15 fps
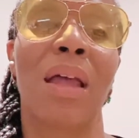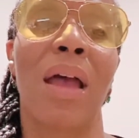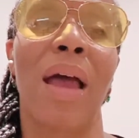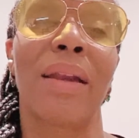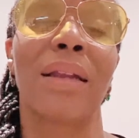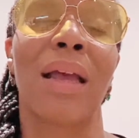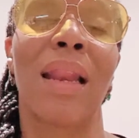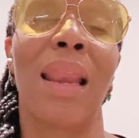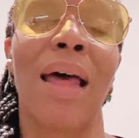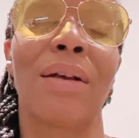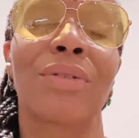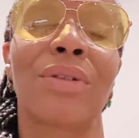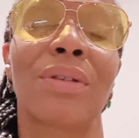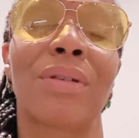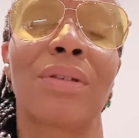And it
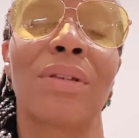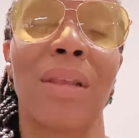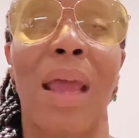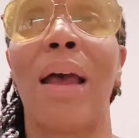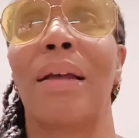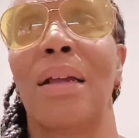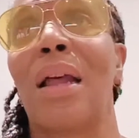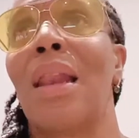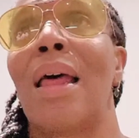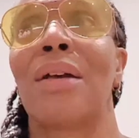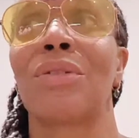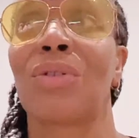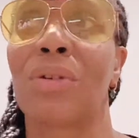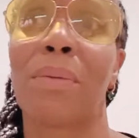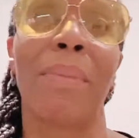allows
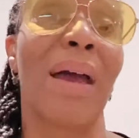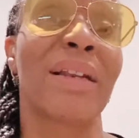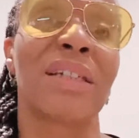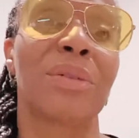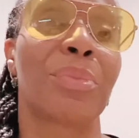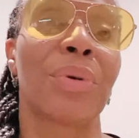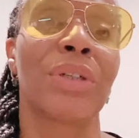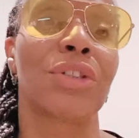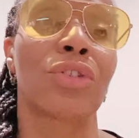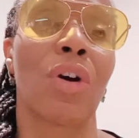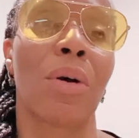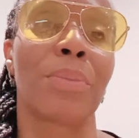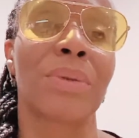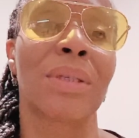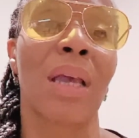you to manage print
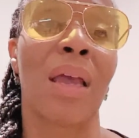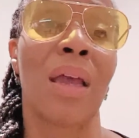jobs.